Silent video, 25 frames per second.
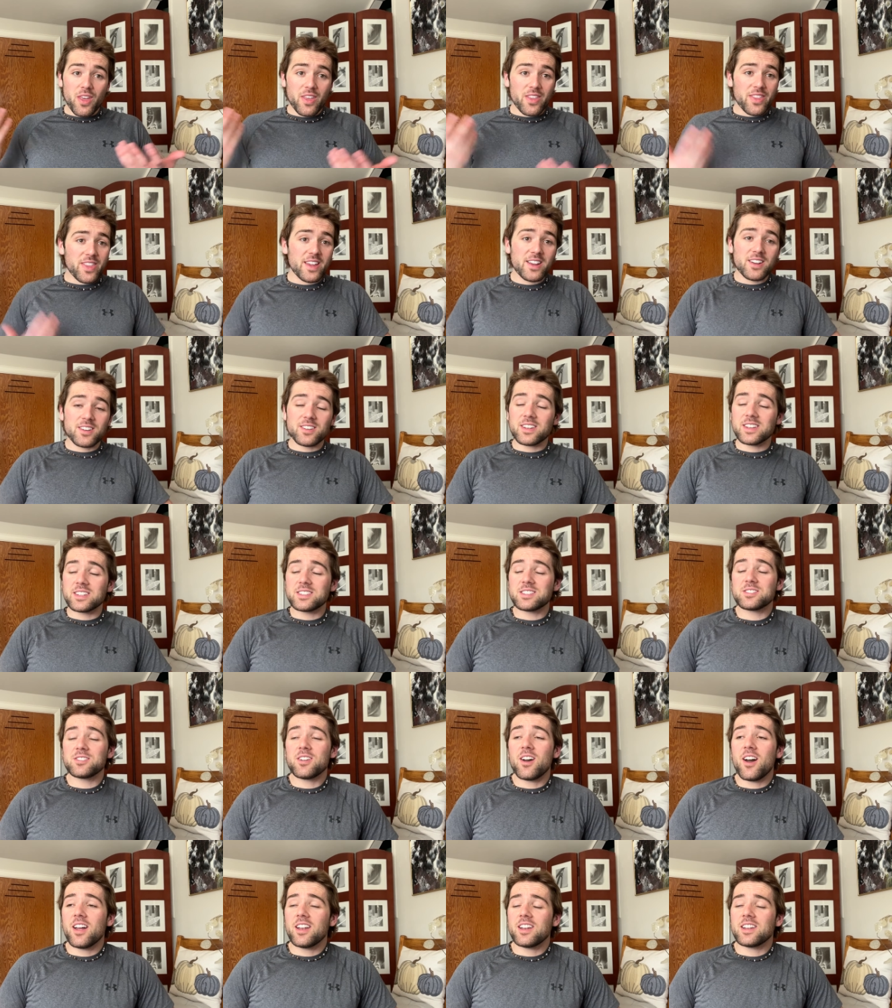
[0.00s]
There, it's
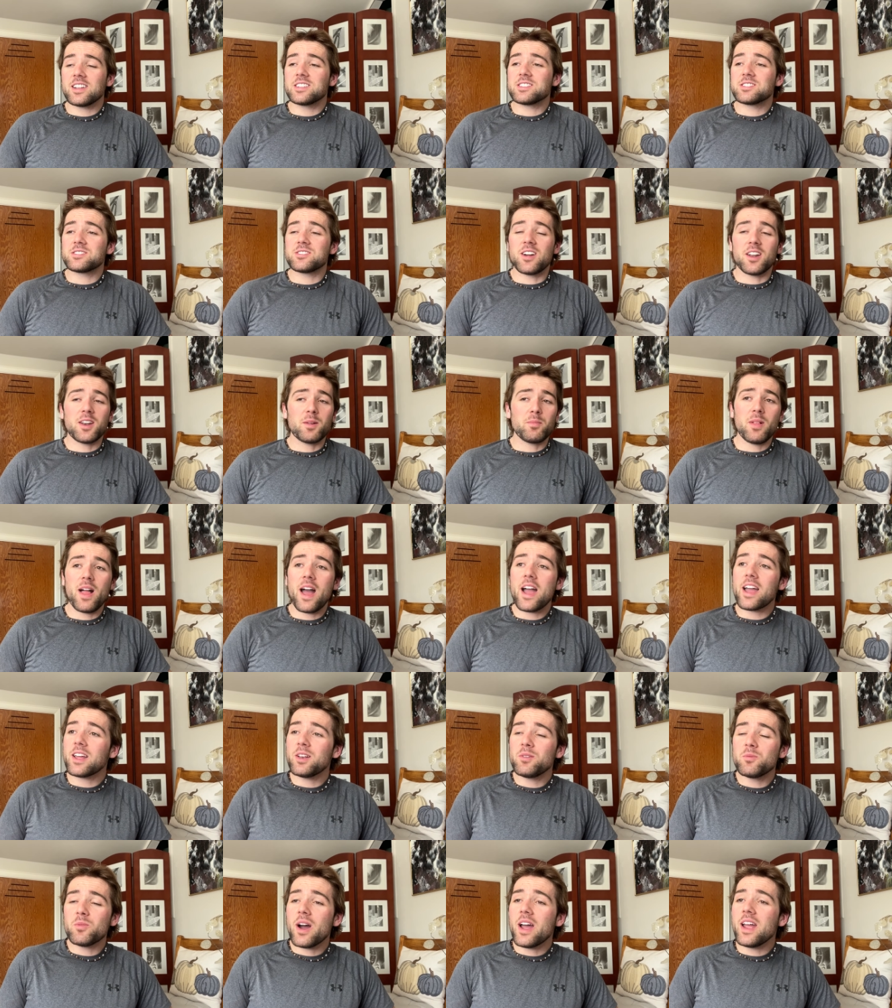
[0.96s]
not, it's not a black
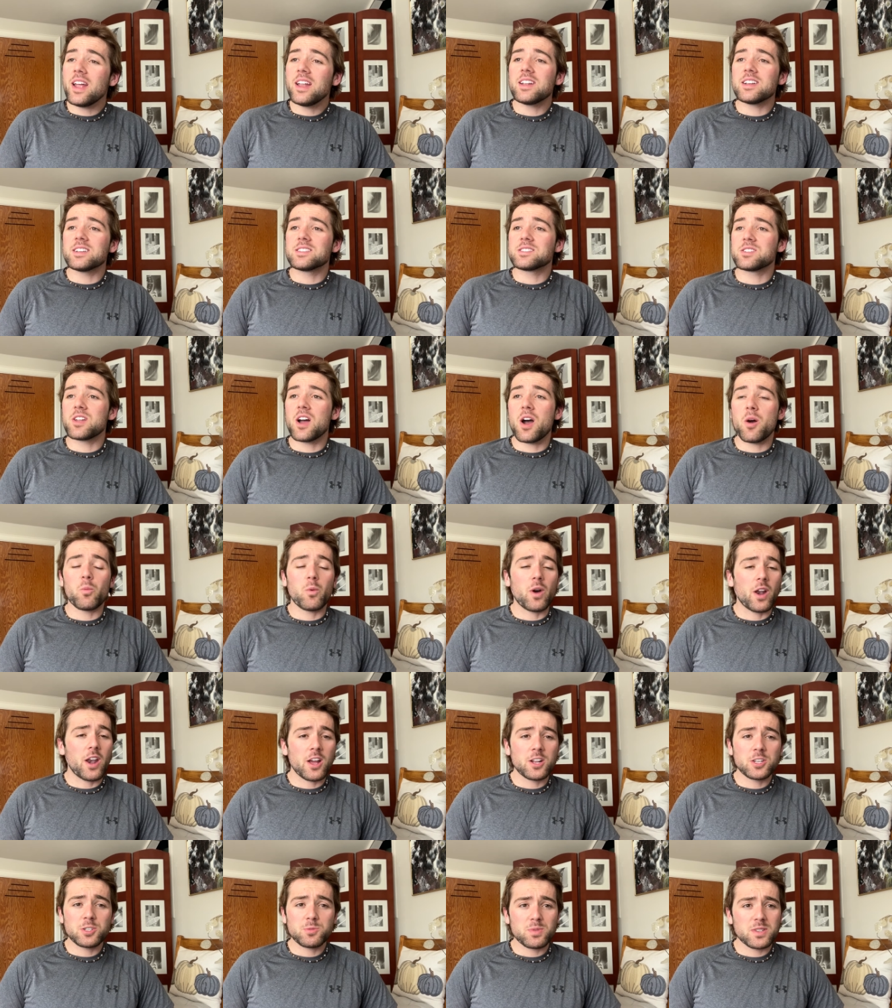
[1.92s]
and white. It's not
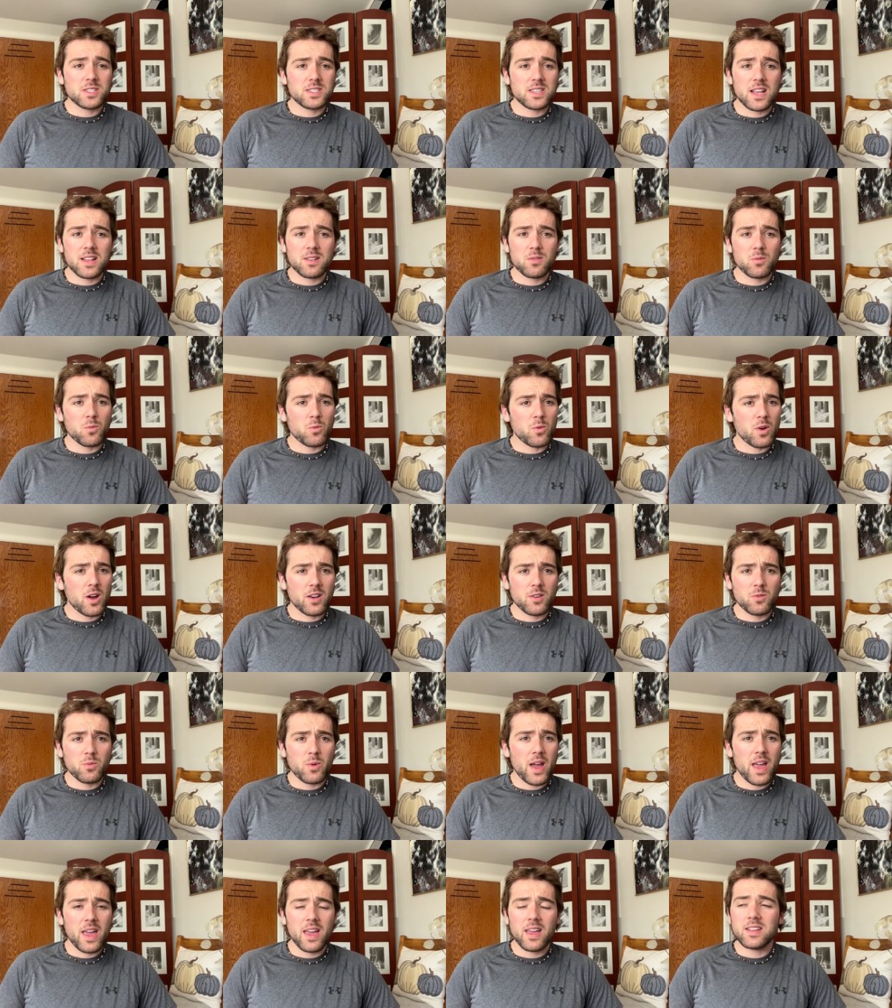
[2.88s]
100% one
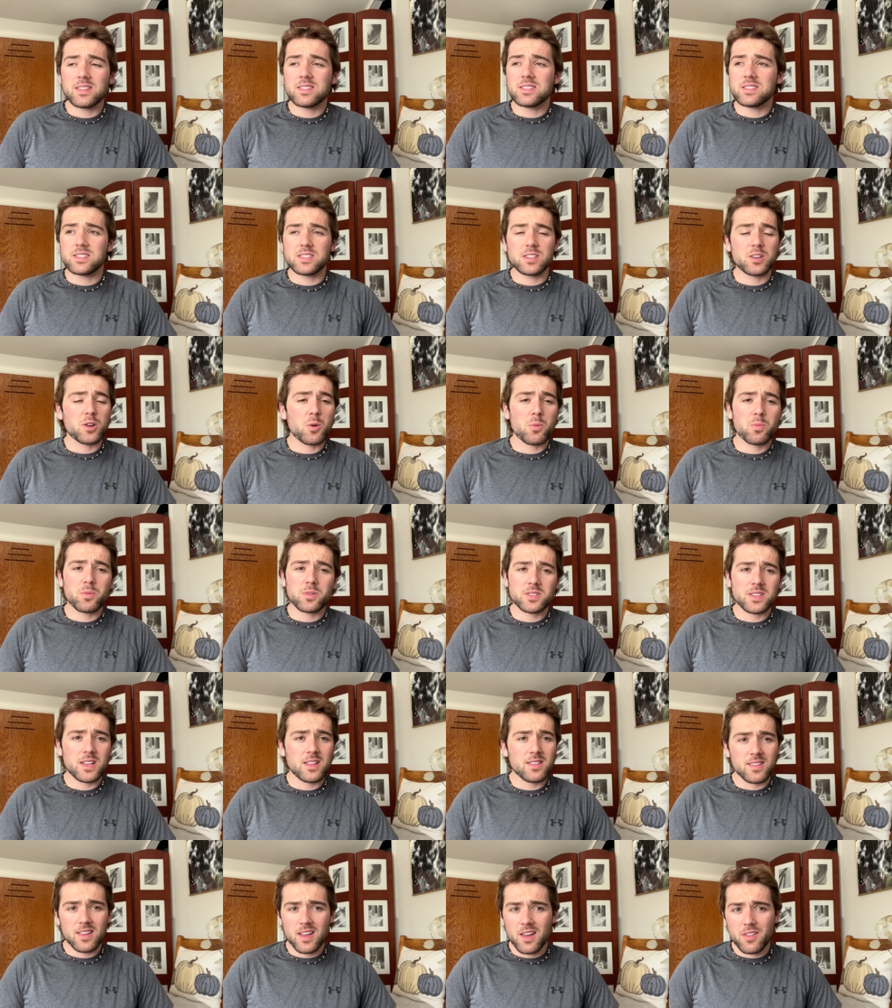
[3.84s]
way and
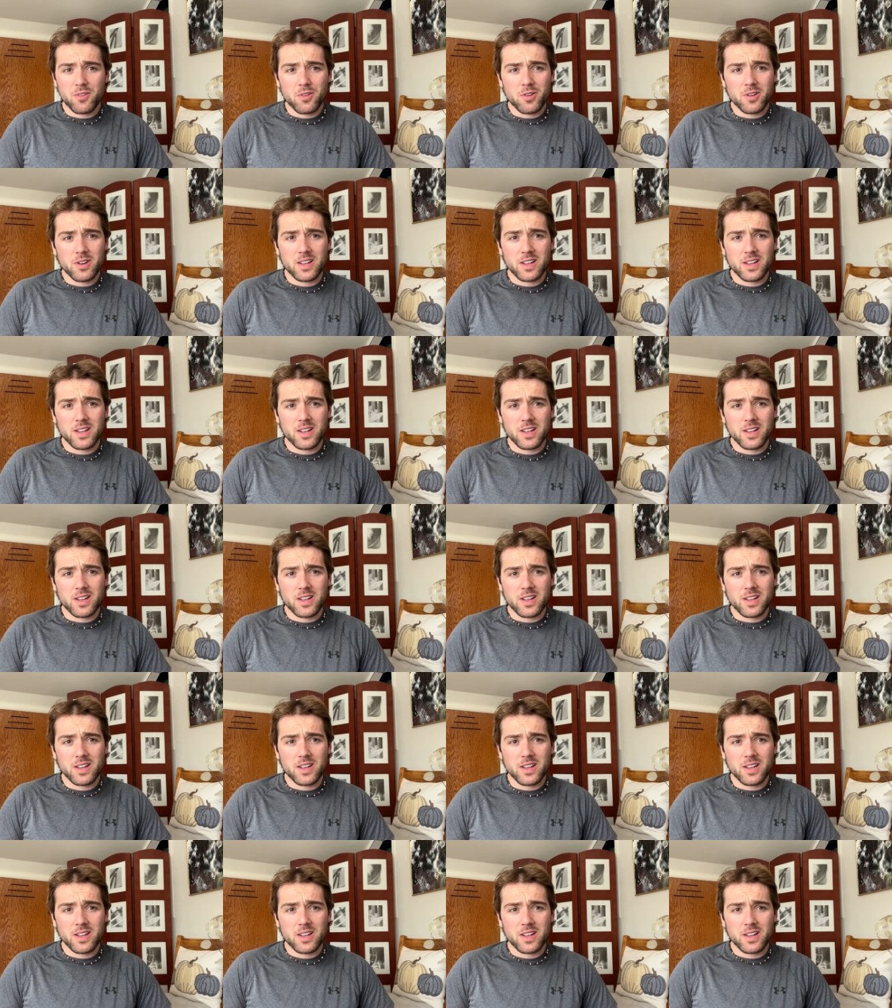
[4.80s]
0% the other.